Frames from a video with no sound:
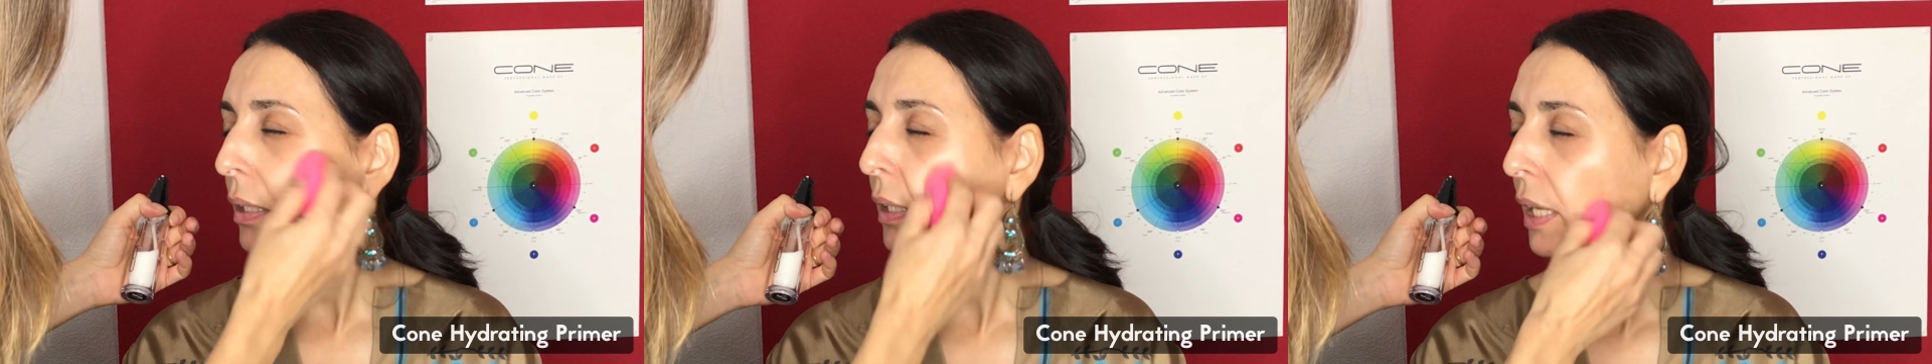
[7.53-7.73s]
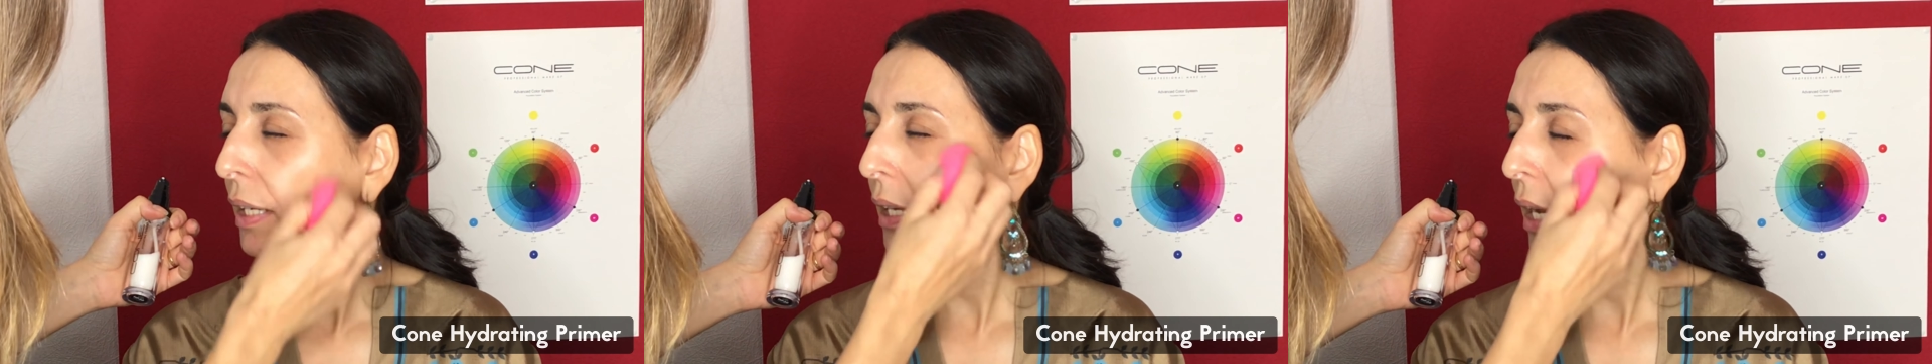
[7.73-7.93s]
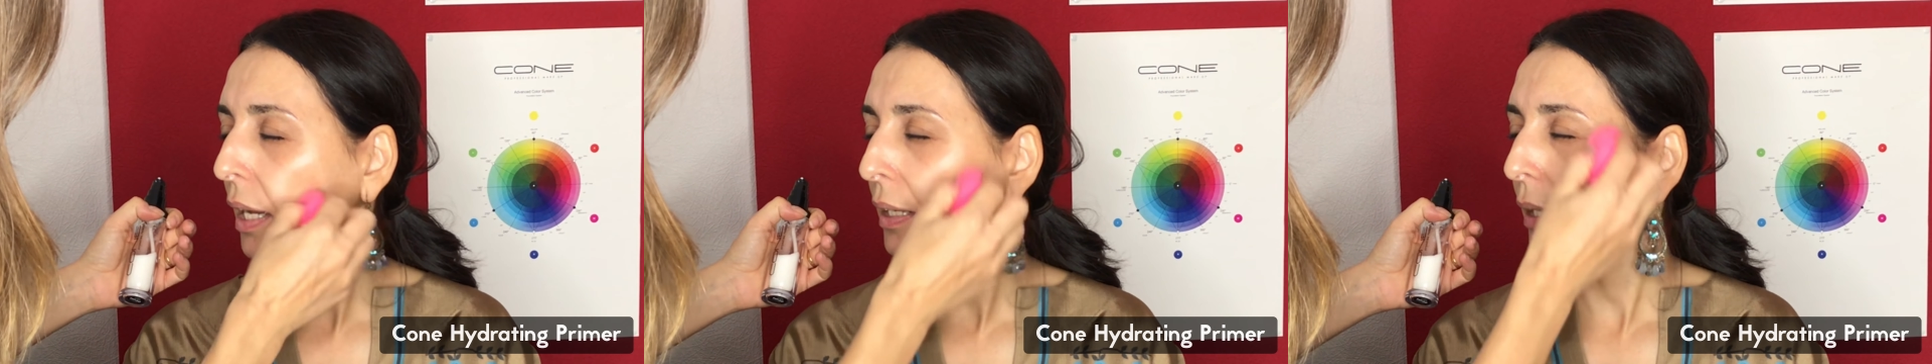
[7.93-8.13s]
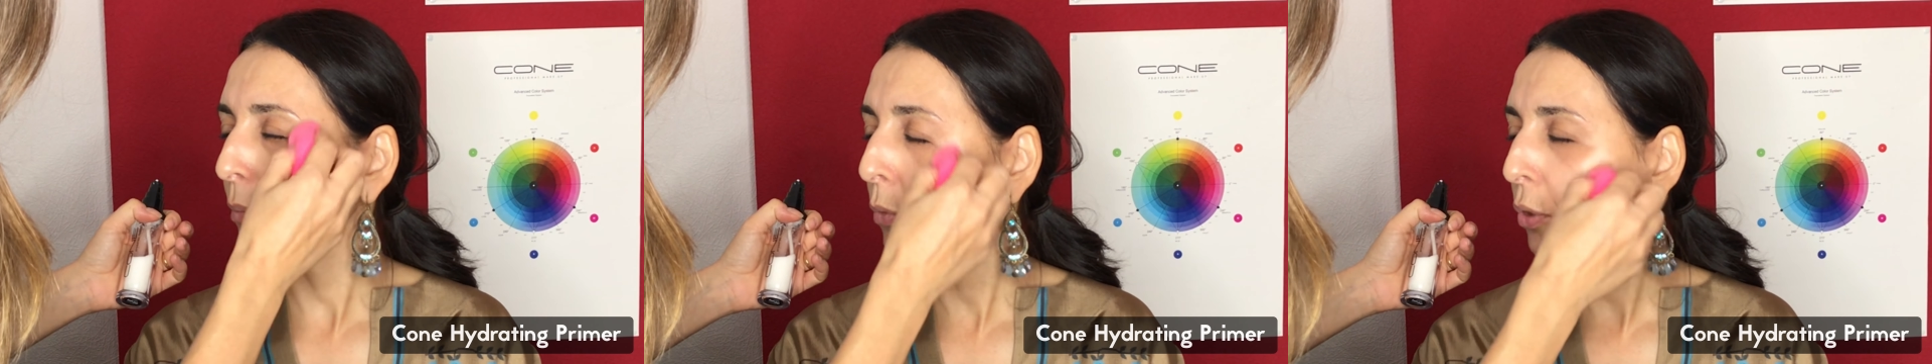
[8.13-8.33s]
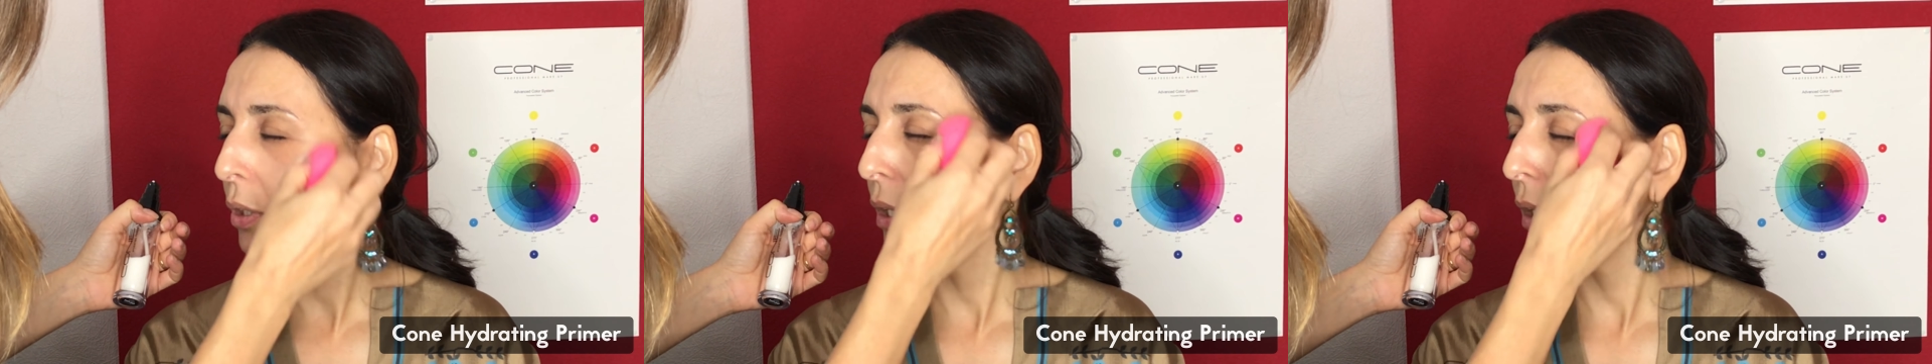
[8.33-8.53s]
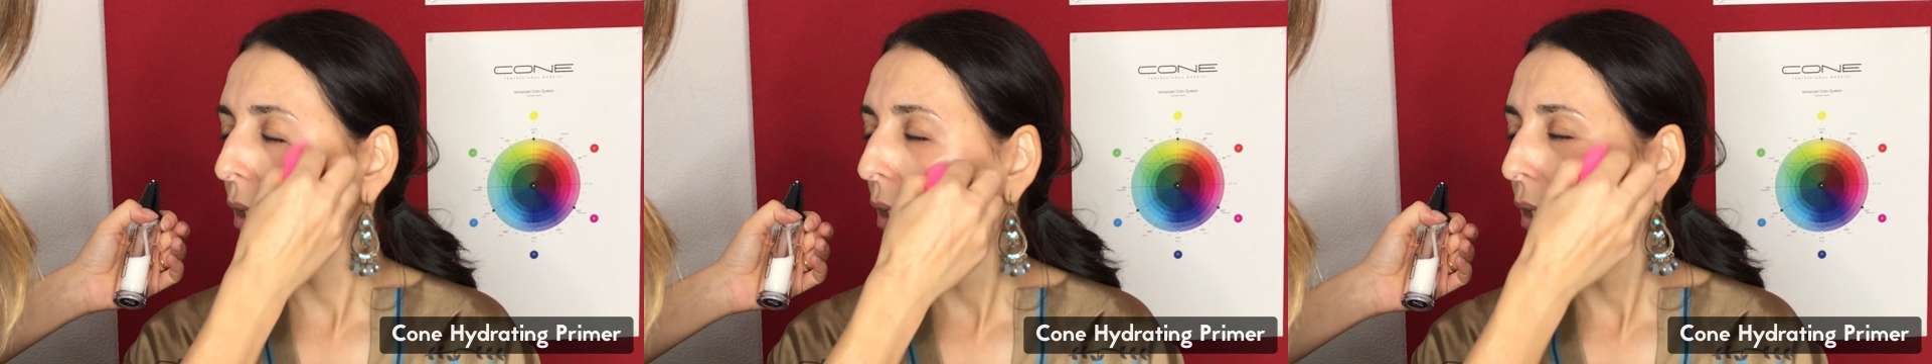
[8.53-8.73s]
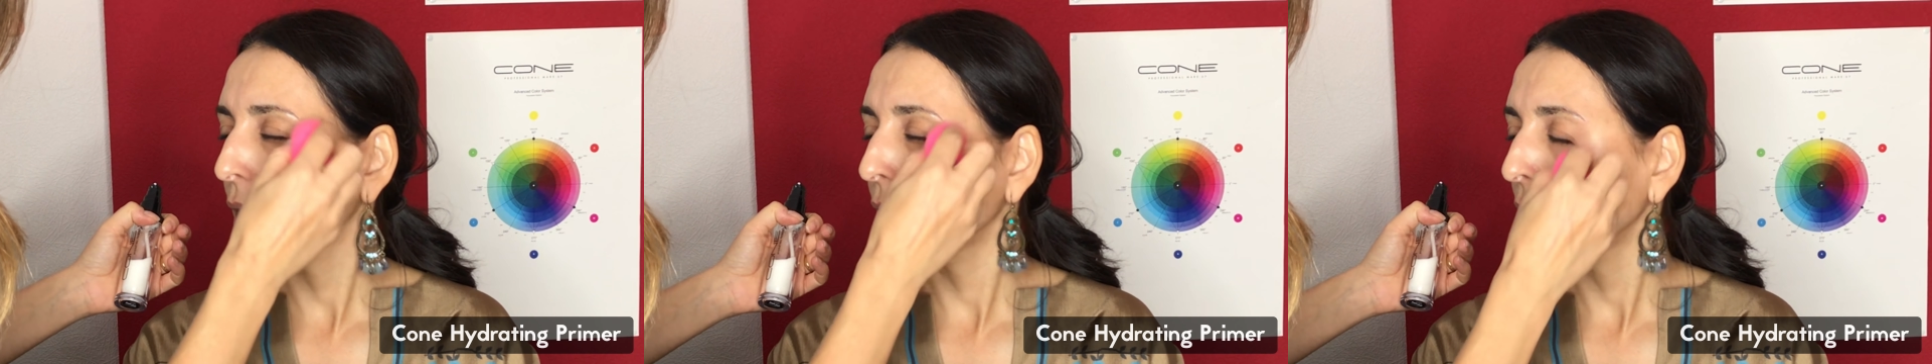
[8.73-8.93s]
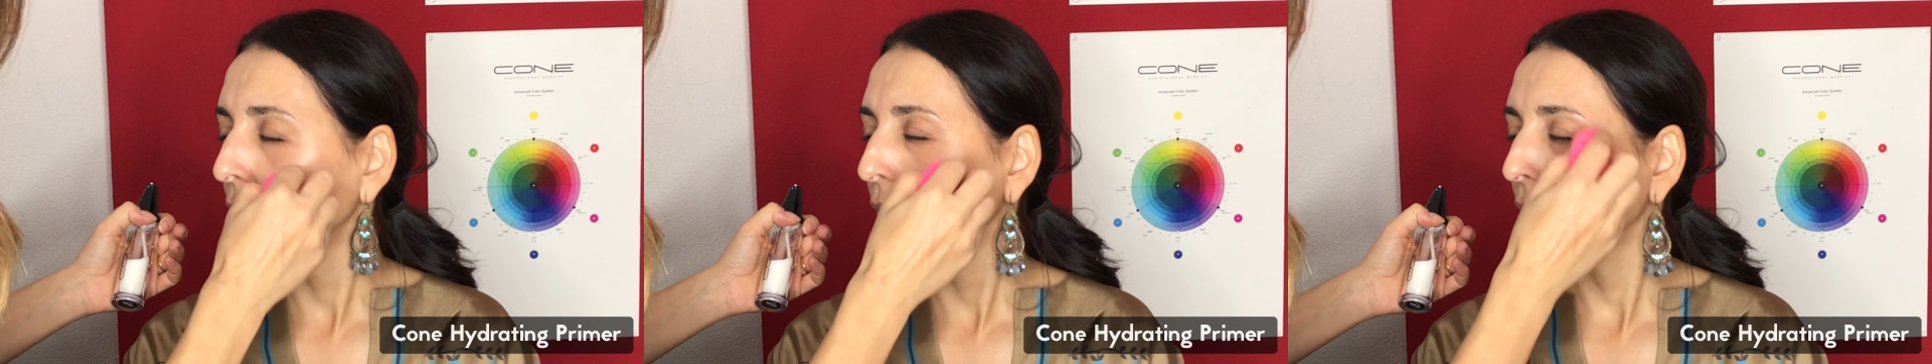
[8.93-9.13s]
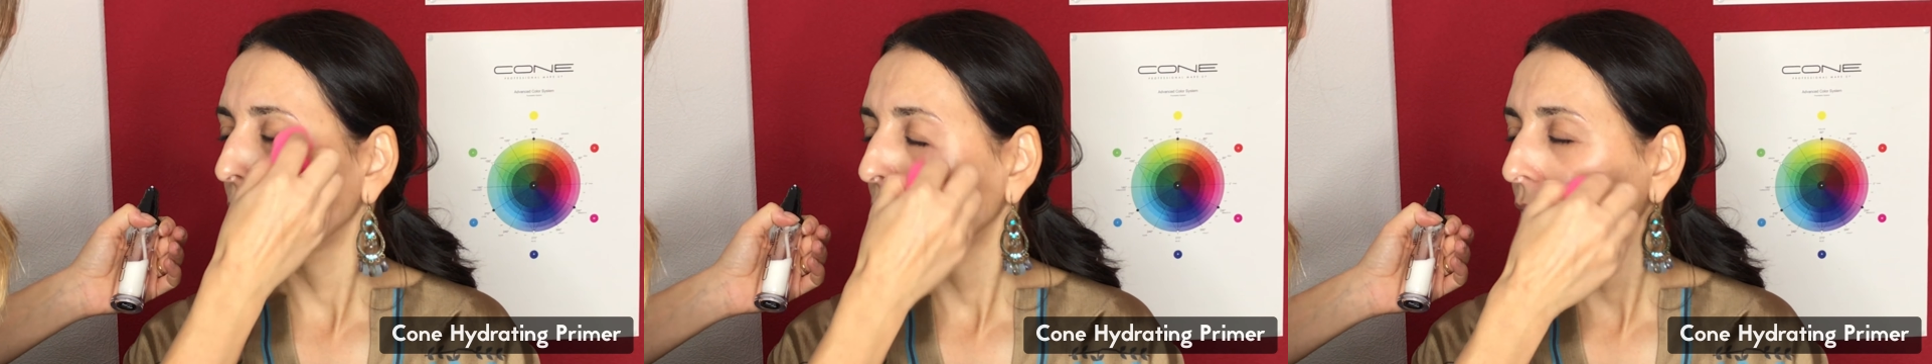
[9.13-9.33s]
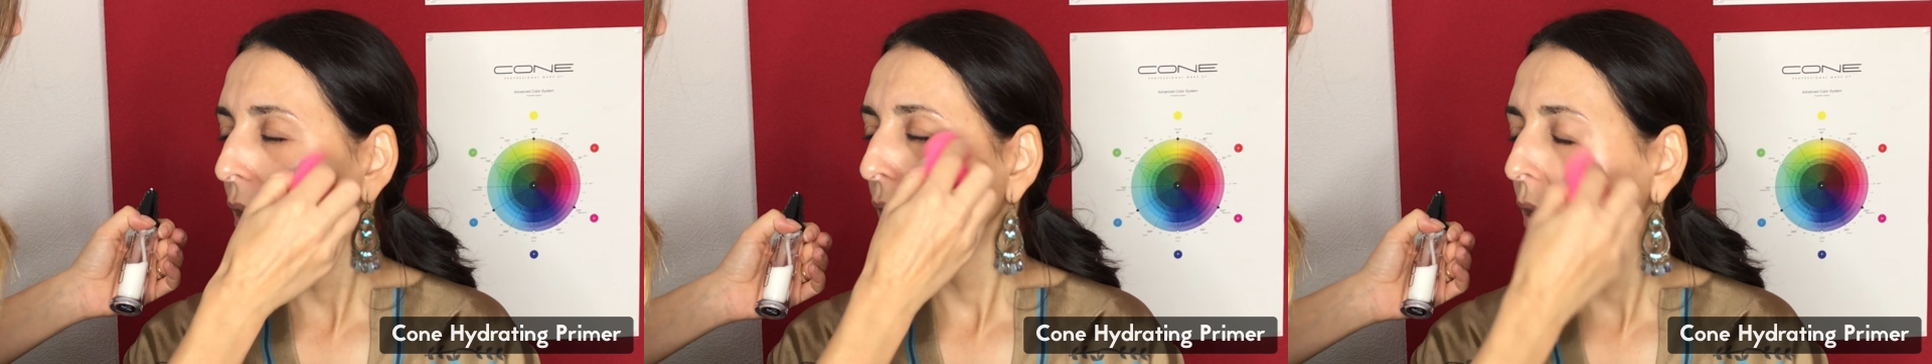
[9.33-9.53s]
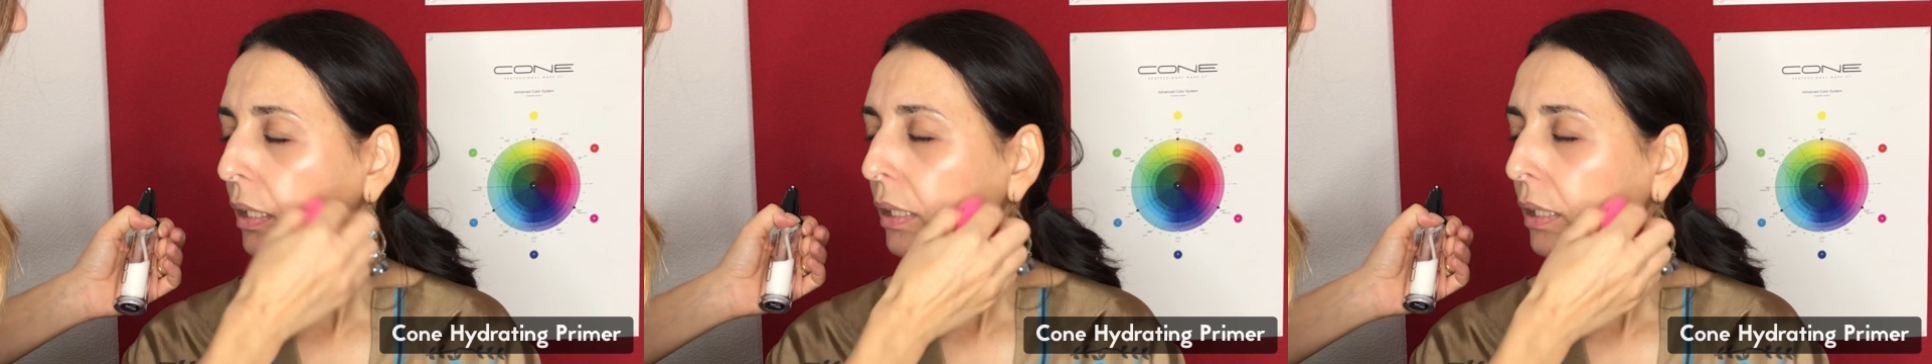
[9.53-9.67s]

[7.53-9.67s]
look. I'm doing this on my